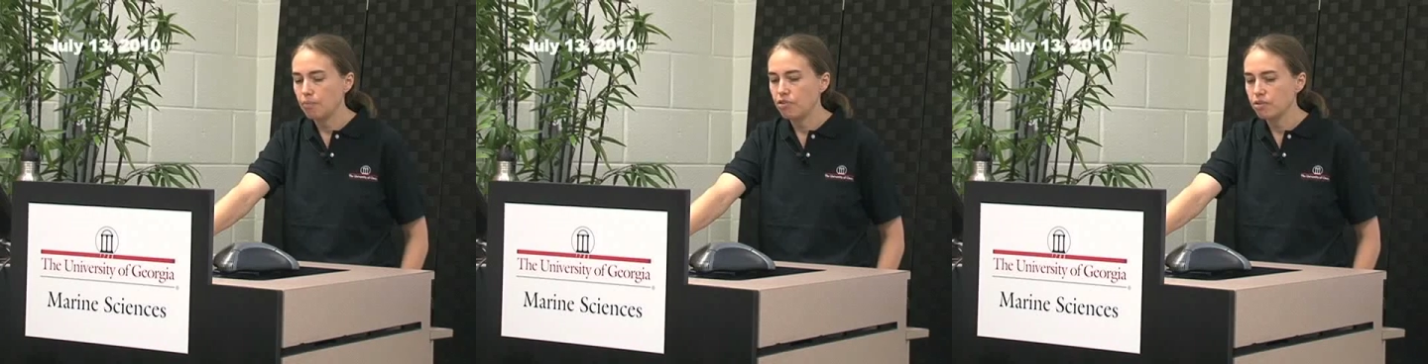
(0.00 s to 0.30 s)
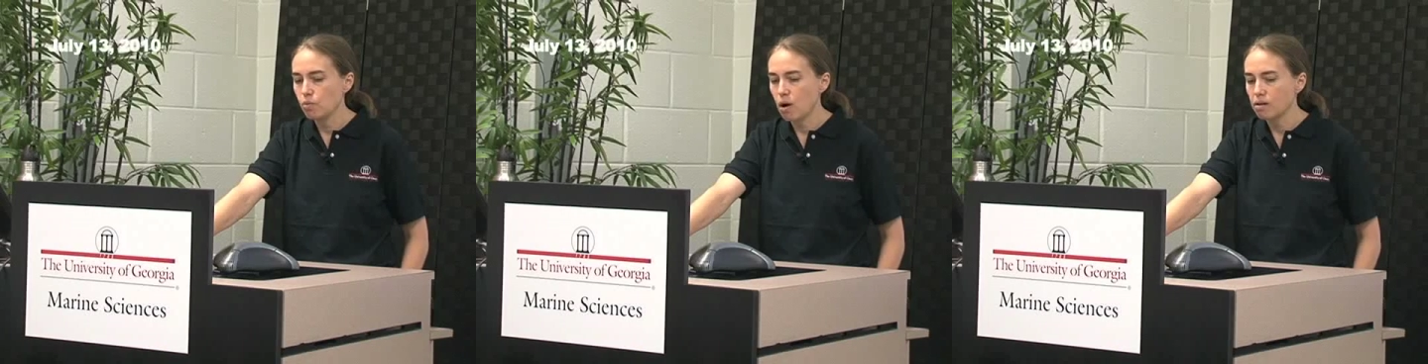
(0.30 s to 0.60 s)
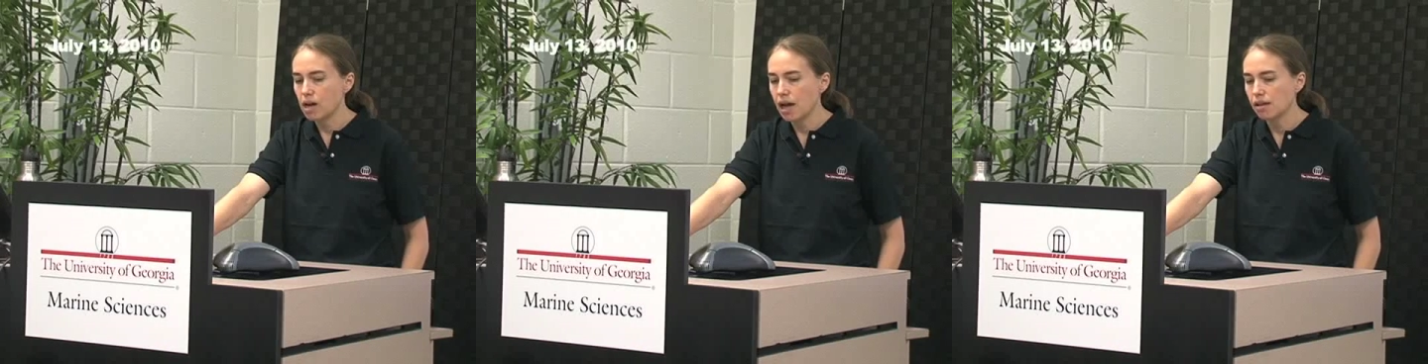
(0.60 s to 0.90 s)
through the
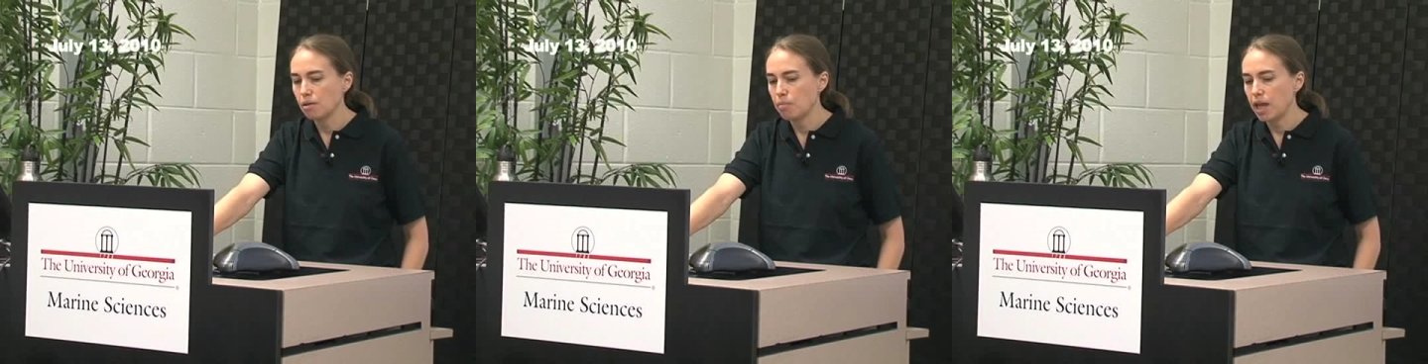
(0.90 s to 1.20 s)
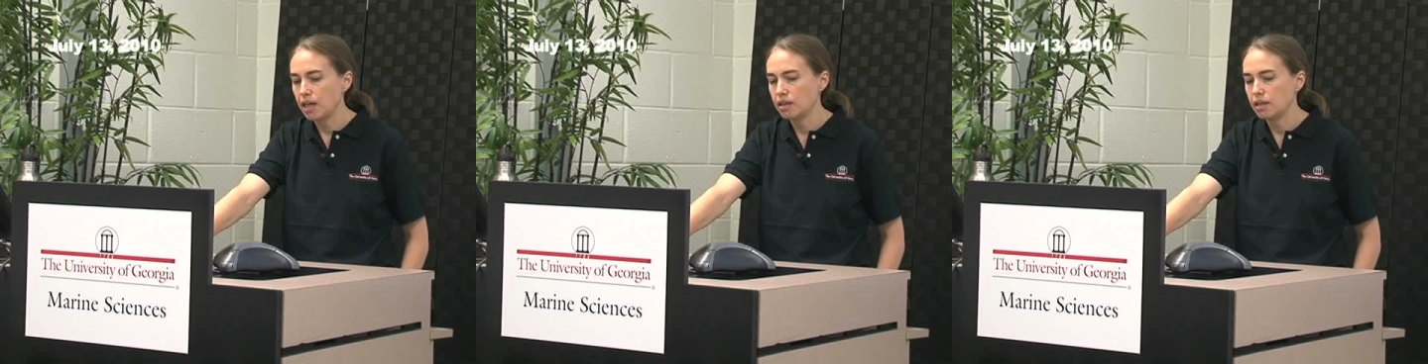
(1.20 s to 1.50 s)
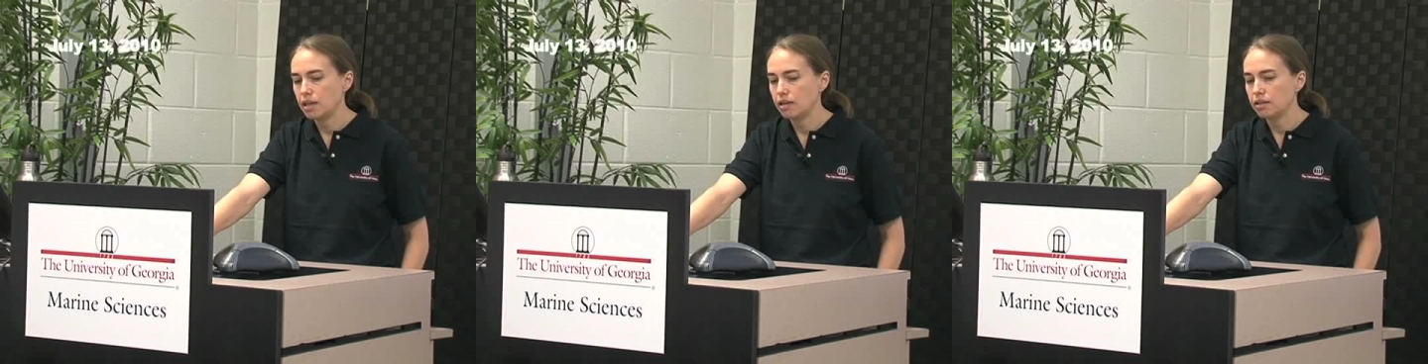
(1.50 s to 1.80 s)
water column
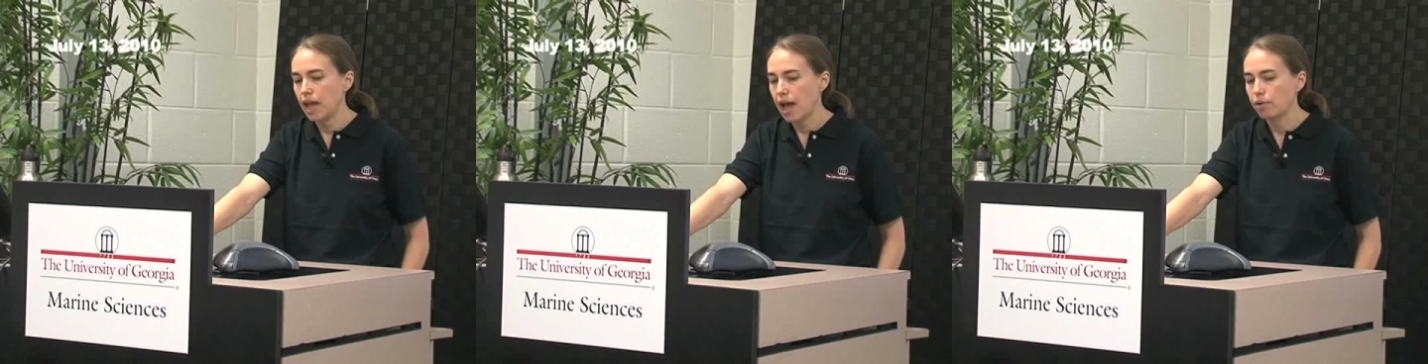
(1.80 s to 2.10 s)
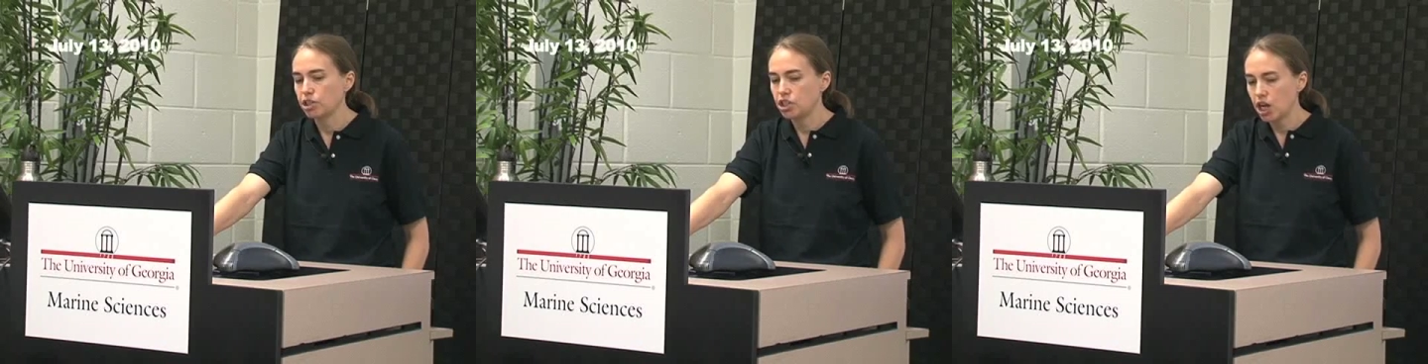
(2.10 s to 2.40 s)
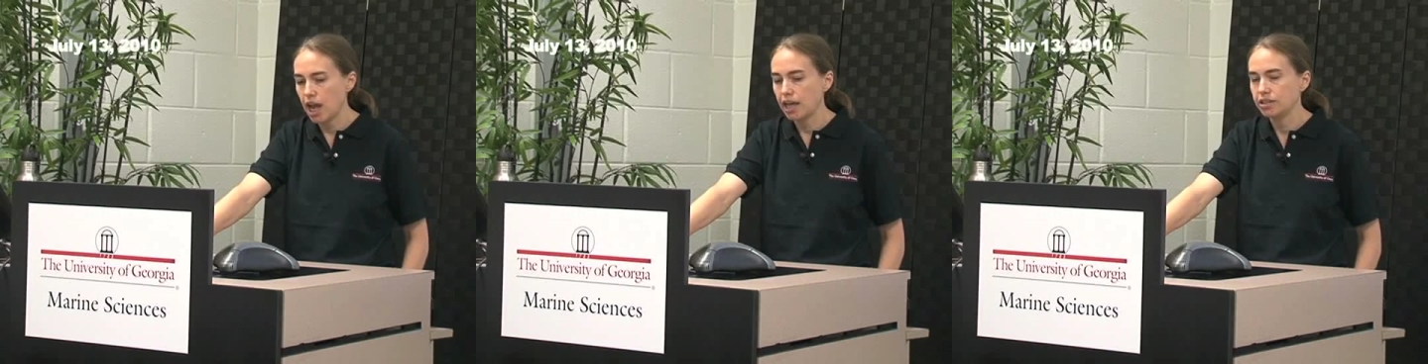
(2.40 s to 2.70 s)
and how it
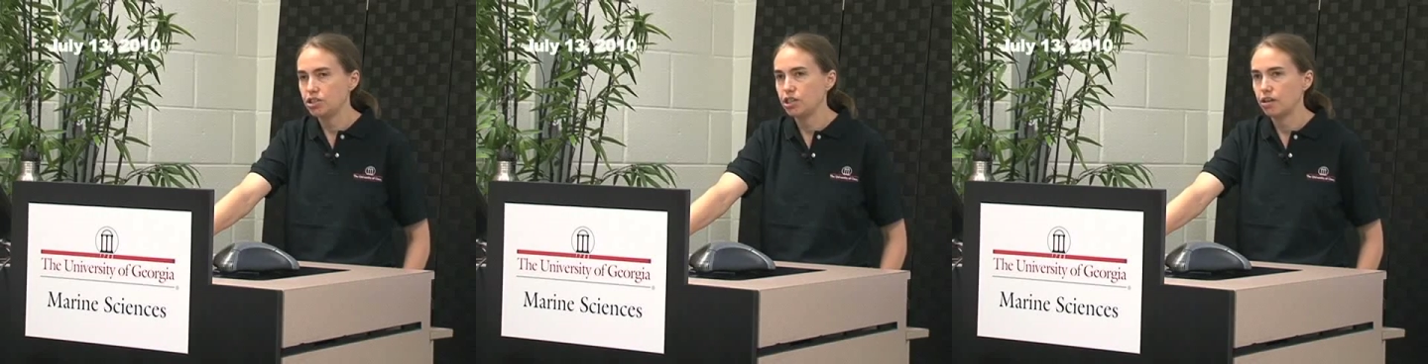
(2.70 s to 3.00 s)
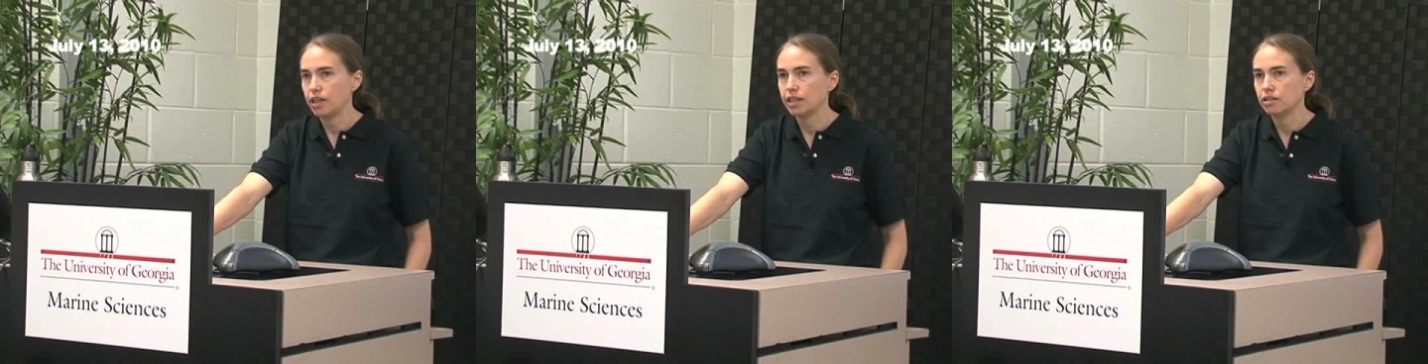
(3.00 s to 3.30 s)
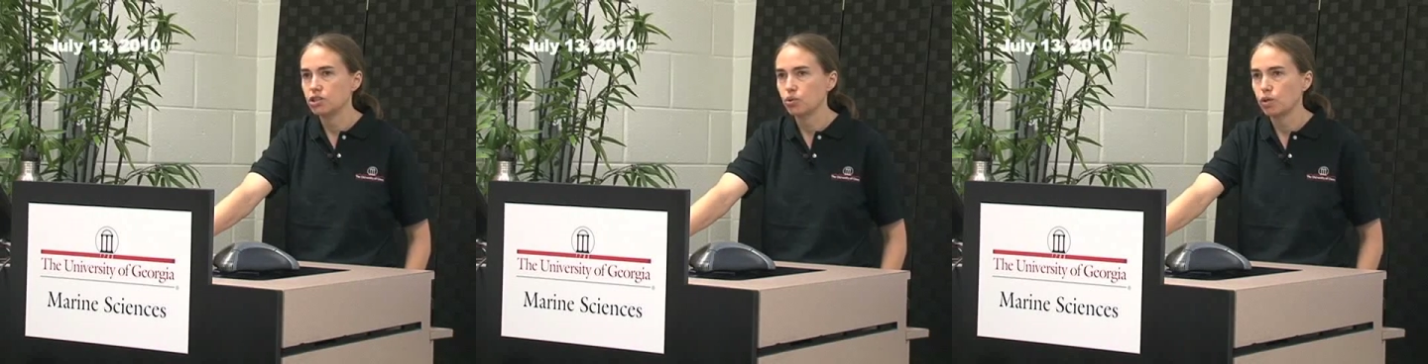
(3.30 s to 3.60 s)
changed
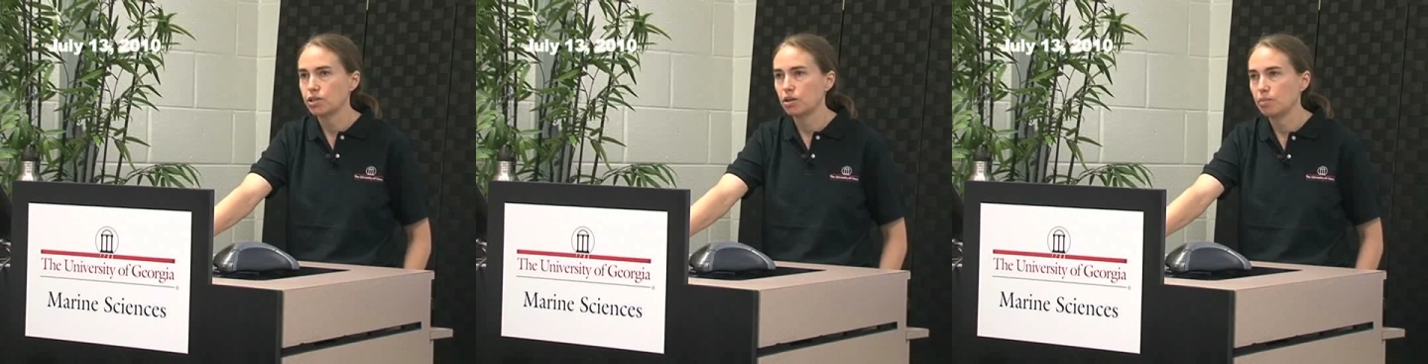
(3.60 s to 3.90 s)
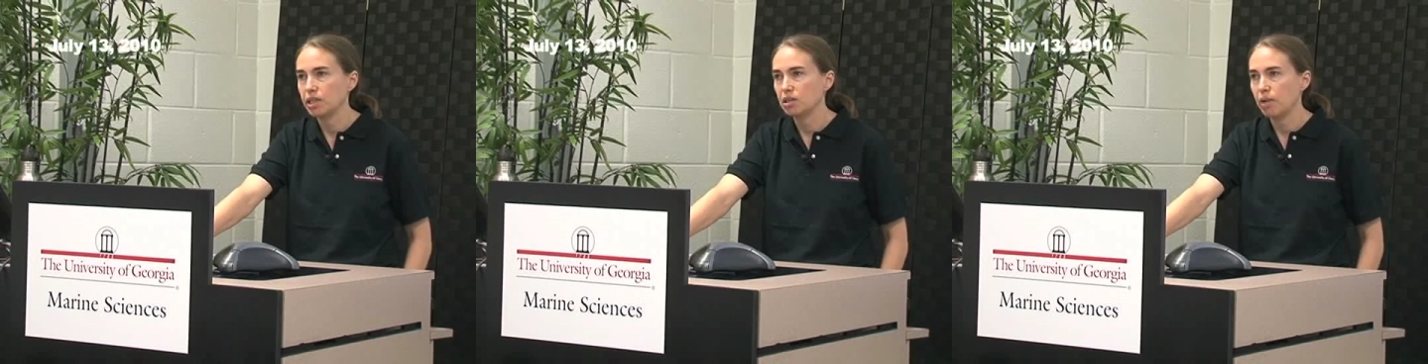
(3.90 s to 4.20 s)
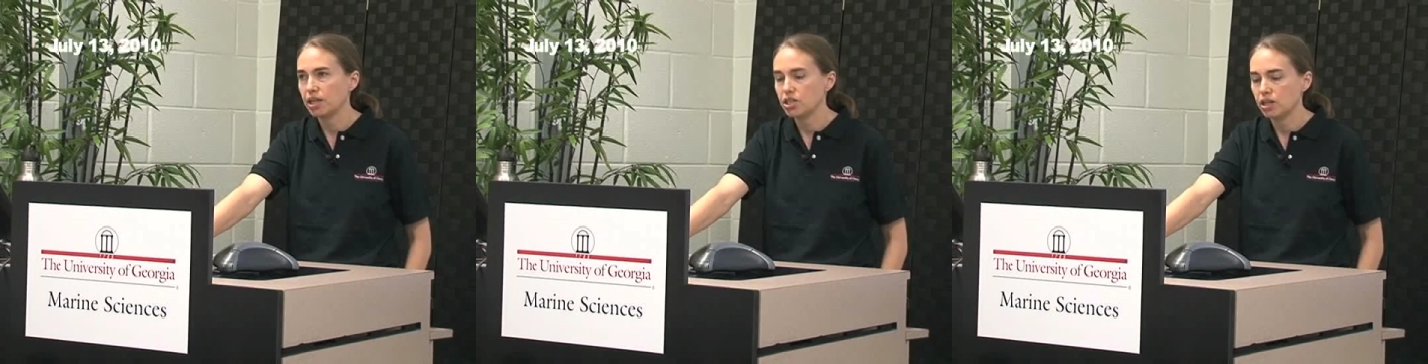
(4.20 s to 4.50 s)
during short-term
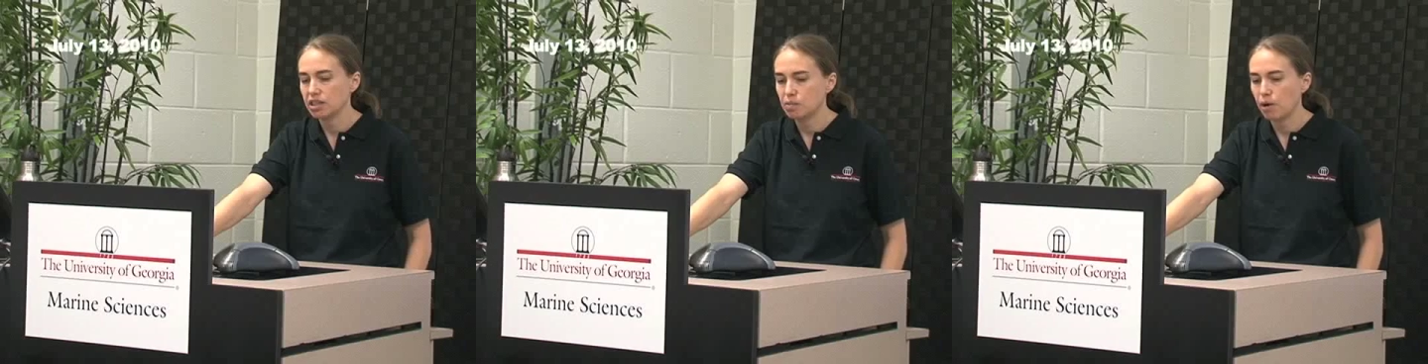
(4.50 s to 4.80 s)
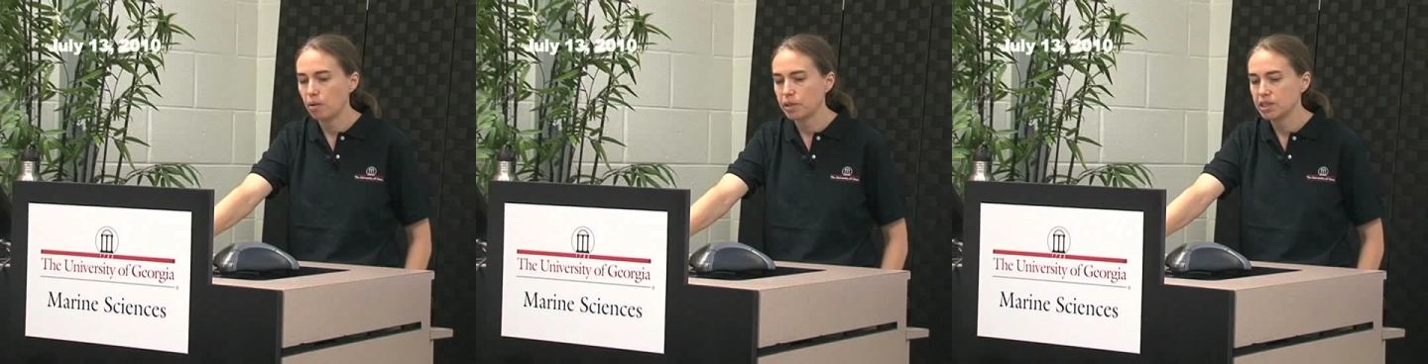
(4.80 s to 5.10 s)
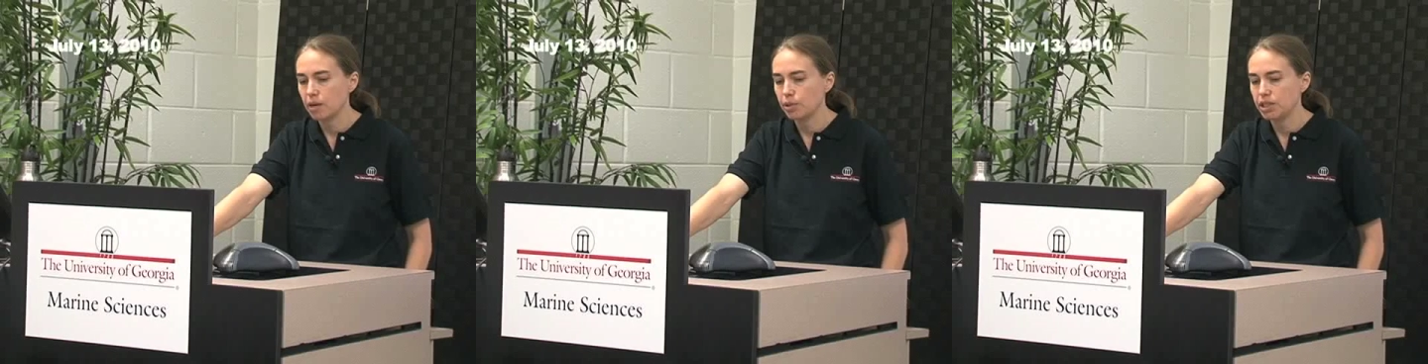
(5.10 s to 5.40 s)
incubation
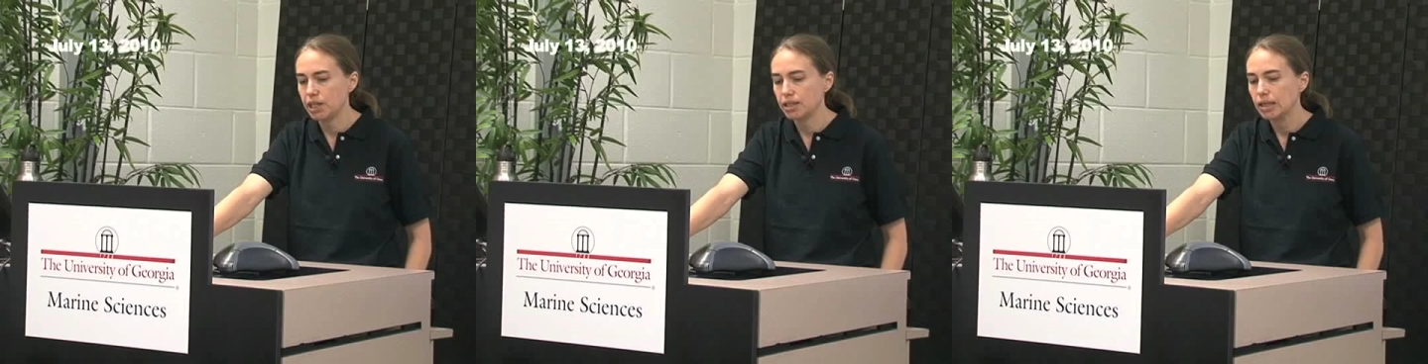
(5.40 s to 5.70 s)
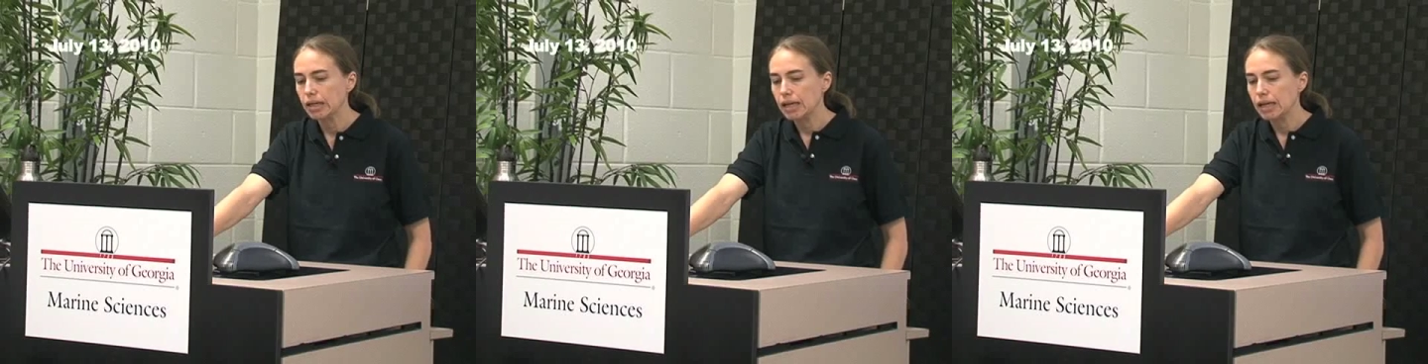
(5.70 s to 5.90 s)
experiments that we did.